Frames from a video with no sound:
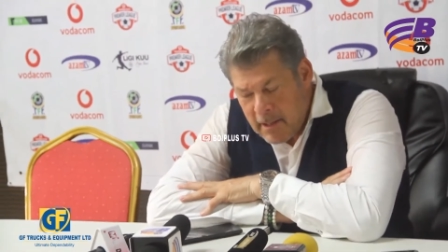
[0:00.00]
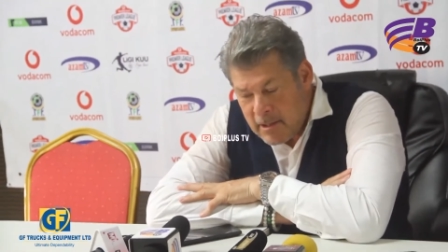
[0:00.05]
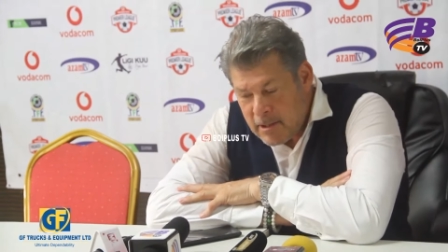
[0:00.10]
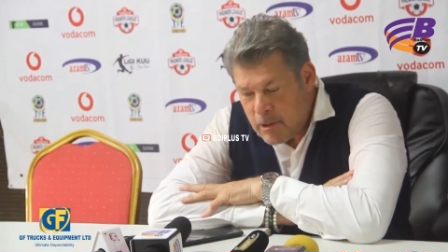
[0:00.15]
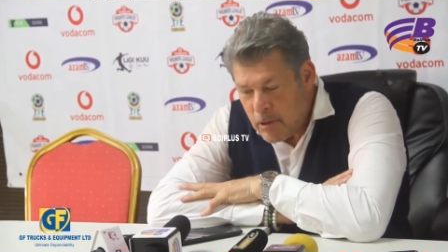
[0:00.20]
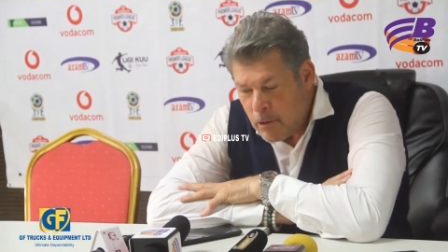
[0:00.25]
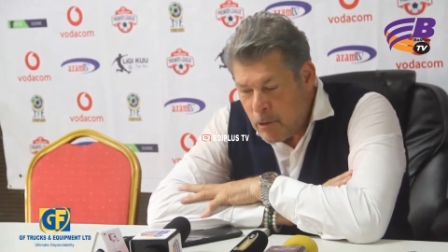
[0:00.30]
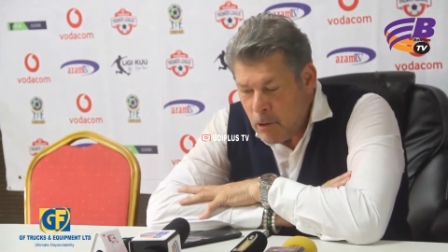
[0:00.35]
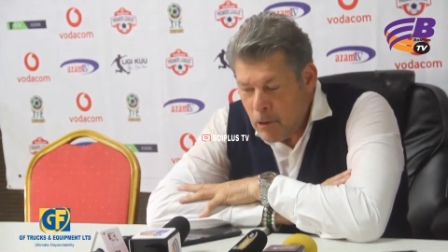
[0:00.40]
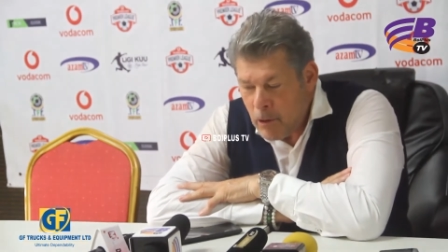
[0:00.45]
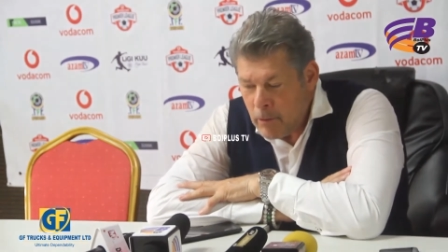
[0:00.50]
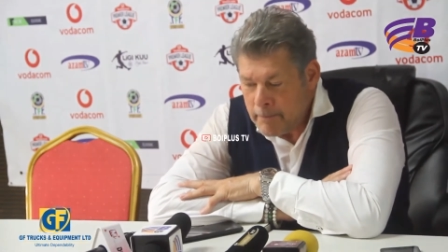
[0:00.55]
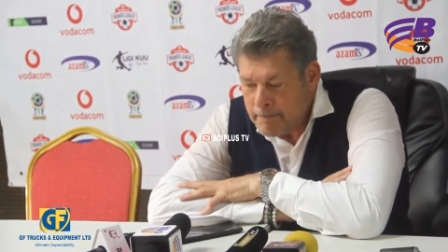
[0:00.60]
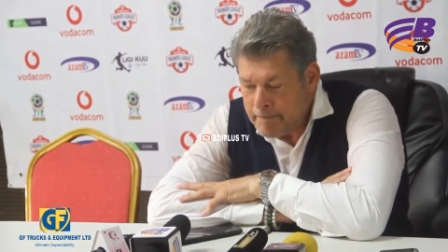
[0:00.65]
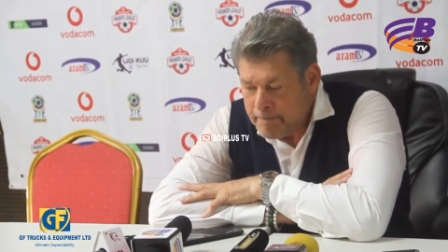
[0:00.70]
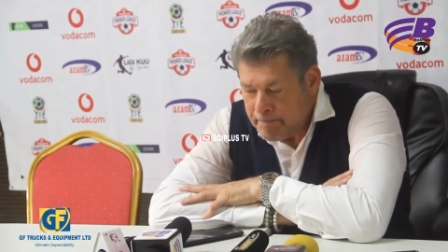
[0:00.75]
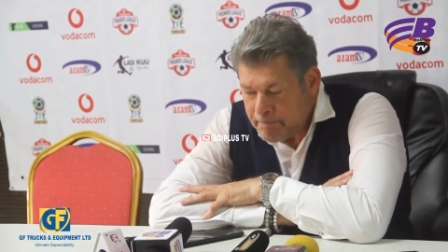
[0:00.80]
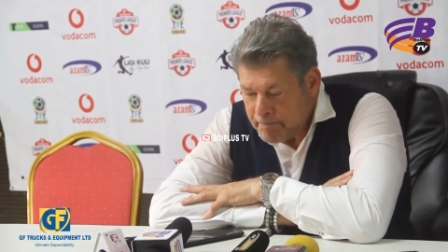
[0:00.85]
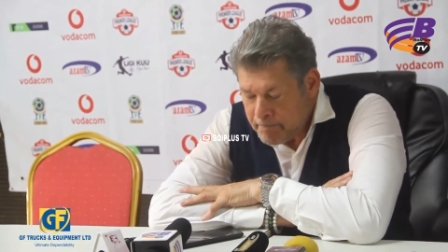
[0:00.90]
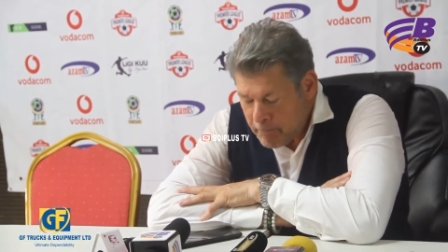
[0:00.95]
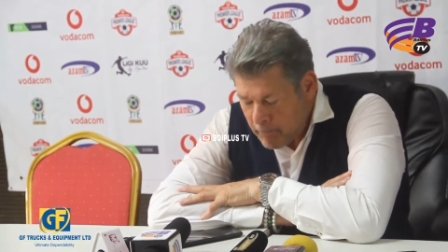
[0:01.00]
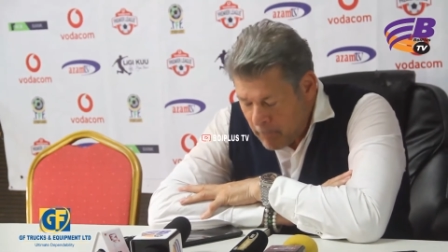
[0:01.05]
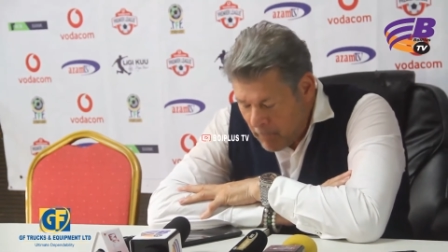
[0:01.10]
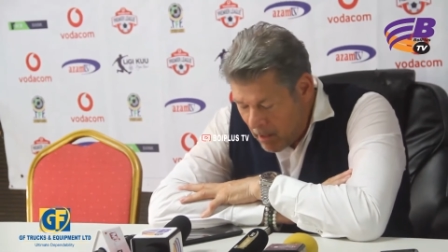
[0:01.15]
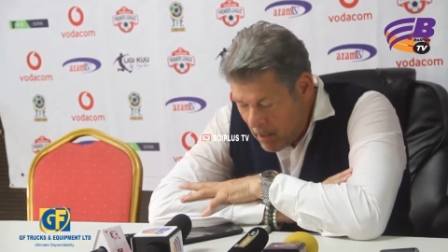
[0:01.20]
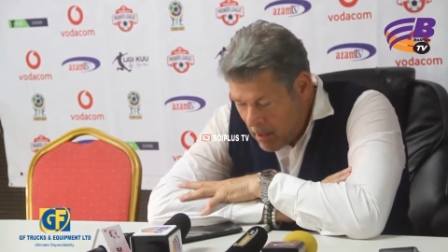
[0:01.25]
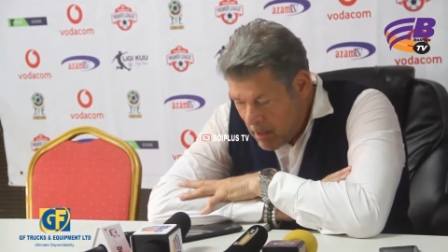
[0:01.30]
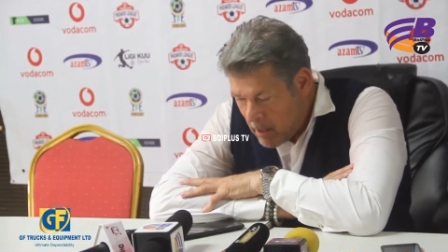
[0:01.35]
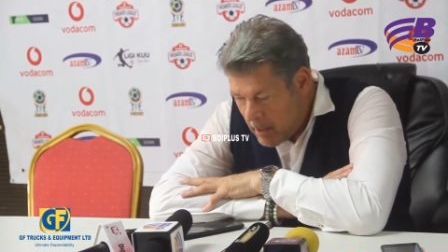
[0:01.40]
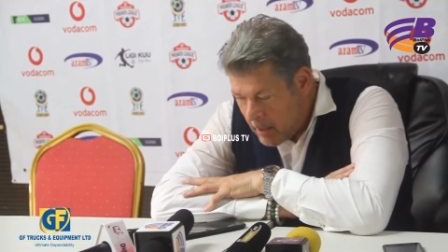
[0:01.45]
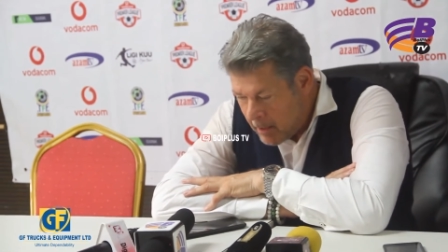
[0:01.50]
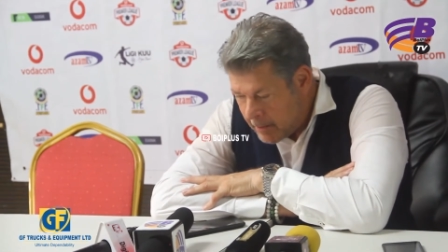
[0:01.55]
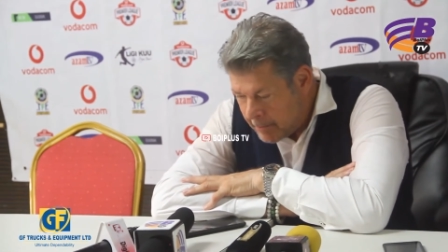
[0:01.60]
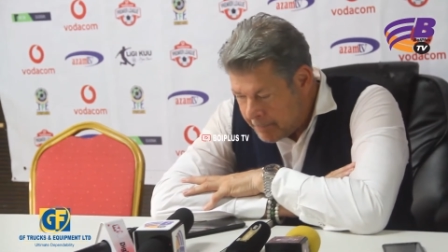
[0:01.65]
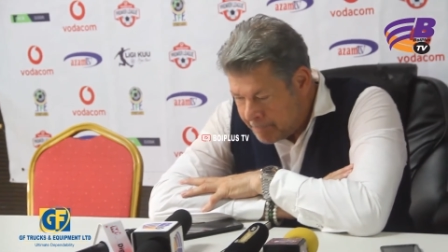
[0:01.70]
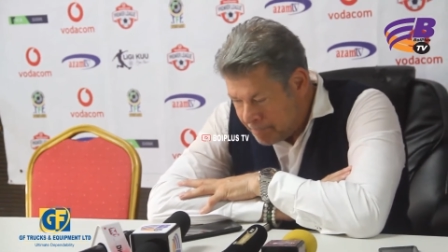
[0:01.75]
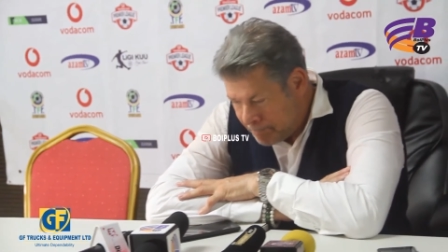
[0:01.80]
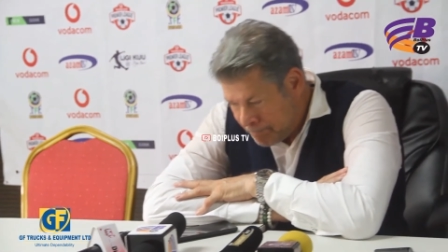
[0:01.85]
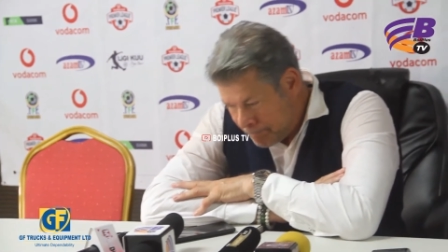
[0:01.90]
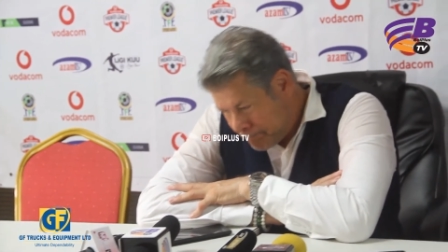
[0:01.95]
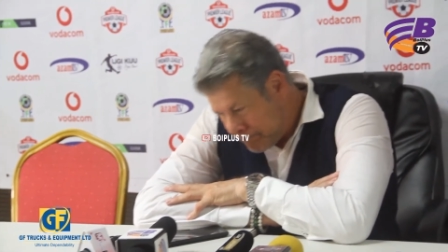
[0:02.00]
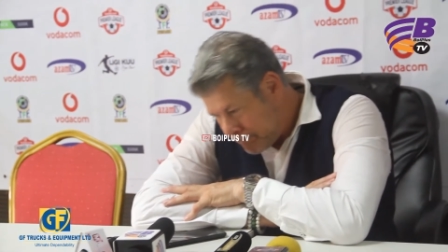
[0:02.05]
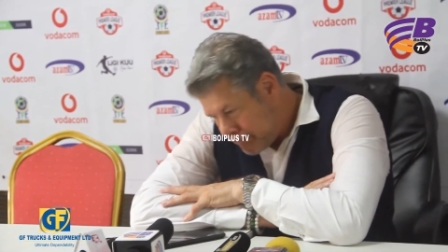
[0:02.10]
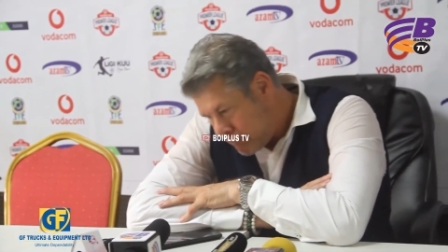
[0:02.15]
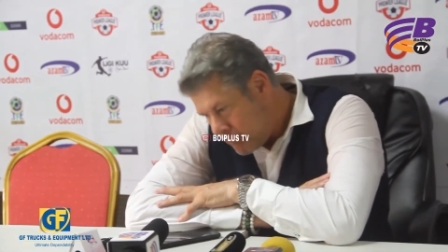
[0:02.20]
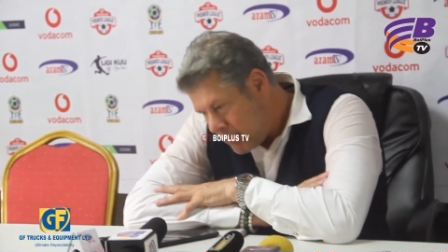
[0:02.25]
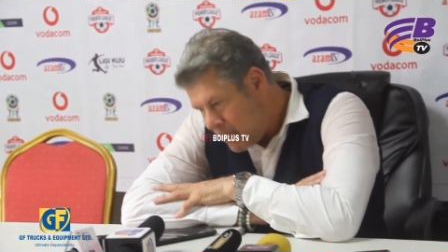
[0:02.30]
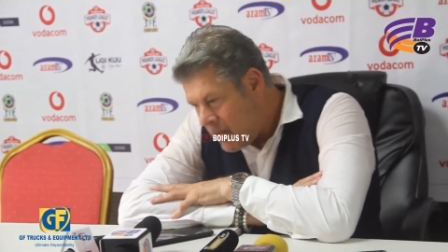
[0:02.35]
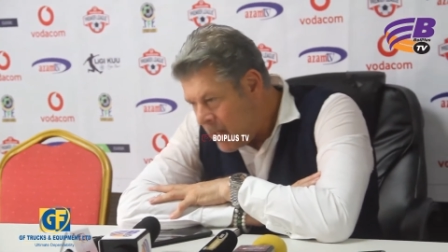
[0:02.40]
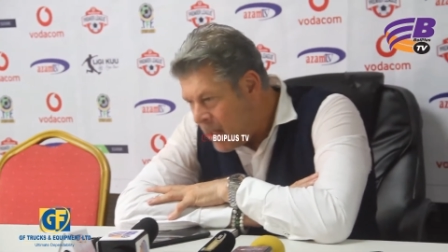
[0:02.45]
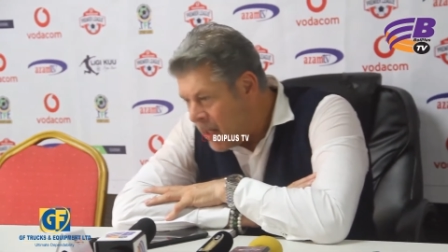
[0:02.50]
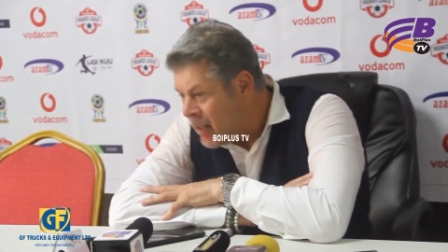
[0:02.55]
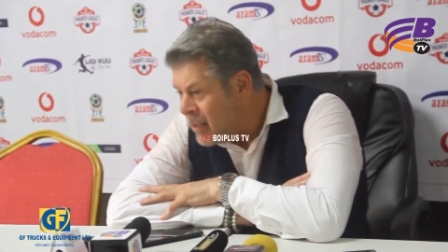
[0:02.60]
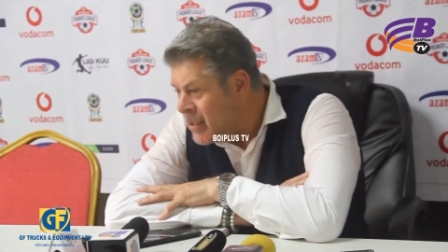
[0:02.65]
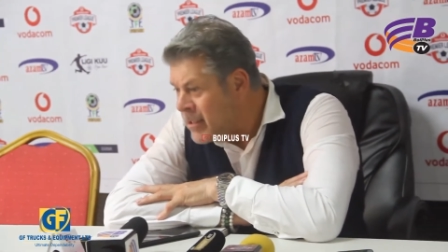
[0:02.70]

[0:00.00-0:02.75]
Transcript: So um, uh,